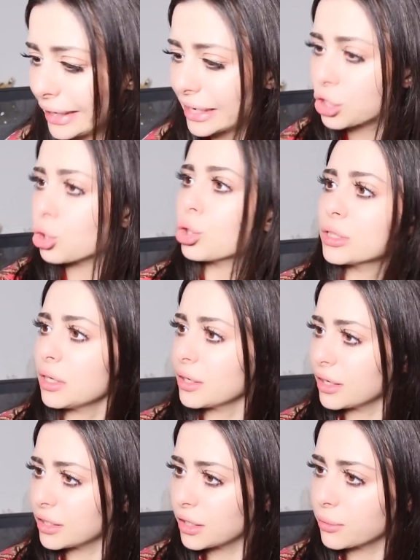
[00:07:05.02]
And they look
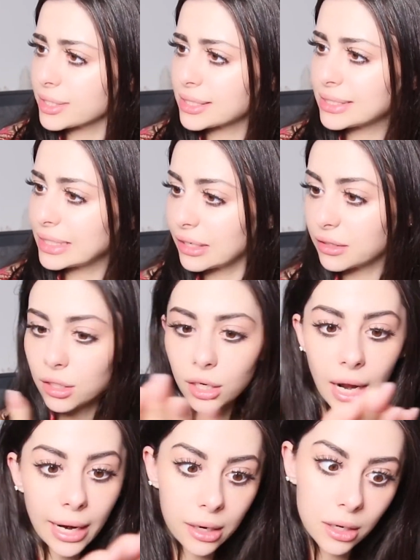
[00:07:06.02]
down at their receipt and they're like,